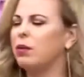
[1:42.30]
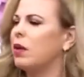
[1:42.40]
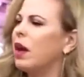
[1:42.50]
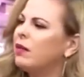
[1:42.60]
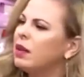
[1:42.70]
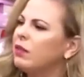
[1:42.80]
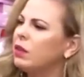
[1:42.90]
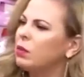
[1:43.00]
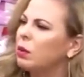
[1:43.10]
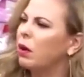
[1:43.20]
rather have a different
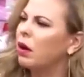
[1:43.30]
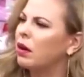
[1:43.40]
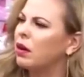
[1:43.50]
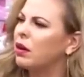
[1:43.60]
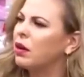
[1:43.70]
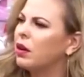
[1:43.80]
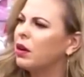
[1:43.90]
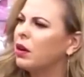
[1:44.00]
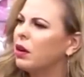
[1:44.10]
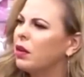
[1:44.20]
duo partner.
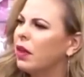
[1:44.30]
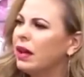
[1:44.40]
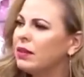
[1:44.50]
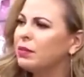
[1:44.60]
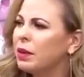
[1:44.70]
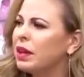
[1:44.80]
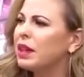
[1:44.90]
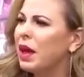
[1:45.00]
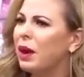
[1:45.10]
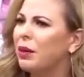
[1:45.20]
That's pretty
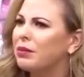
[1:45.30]
low.